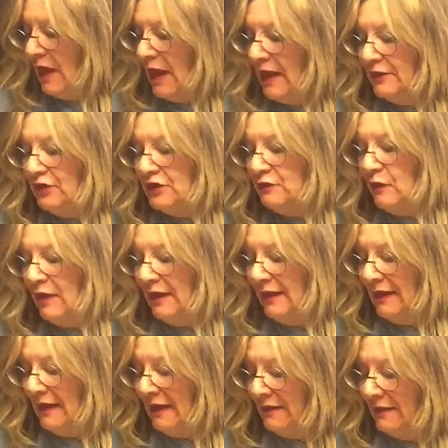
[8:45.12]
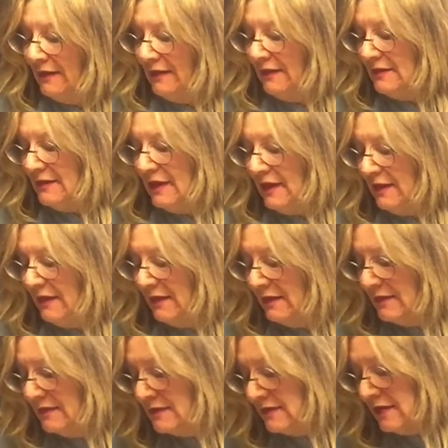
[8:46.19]
I just wanna get these onions
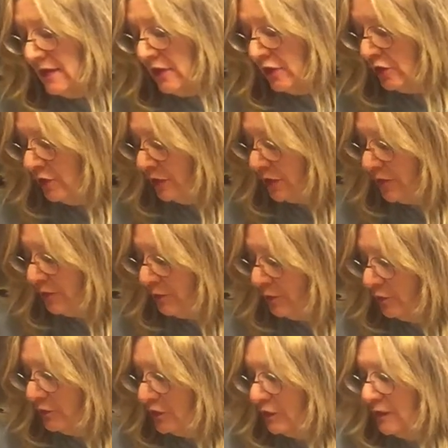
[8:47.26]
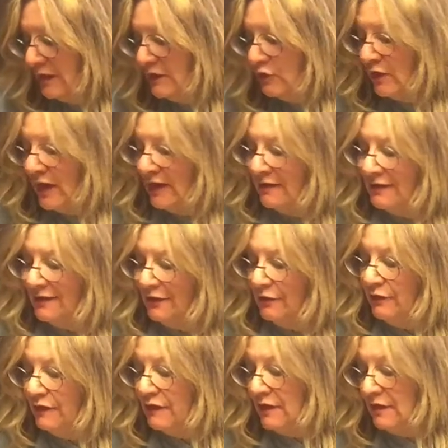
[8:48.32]
cooked through to a
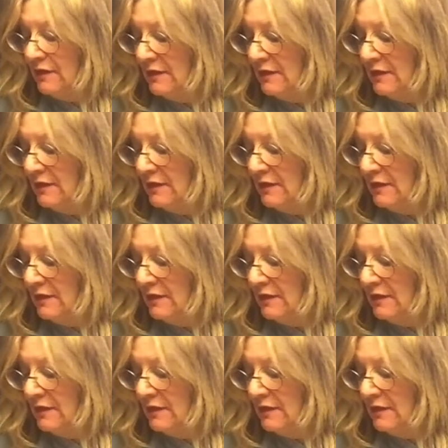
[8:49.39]
translucent